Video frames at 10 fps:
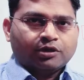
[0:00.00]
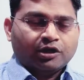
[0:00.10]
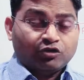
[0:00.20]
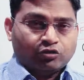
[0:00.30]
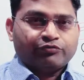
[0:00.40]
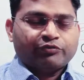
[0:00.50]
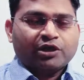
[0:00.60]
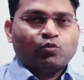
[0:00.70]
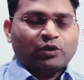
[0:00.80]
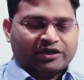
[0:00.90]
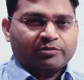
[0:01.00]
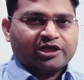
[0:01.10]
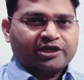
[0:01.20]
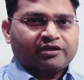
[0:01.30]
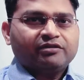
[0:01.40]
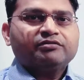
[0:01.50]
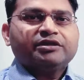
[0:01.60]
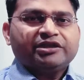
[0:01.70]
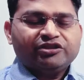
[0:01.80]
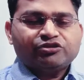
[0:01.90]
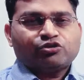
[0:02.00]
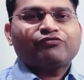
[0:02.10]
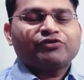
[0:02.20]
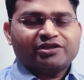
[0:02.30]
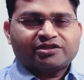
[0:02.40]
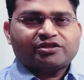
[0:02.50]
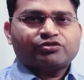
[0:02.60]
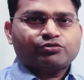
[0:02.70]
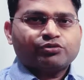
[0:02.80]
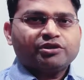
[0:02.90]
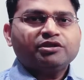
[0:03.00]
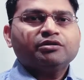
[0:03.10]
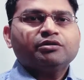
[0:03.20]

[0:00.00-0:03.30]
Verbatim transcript: Hello everyone, welcome again. In this software testing tutorial,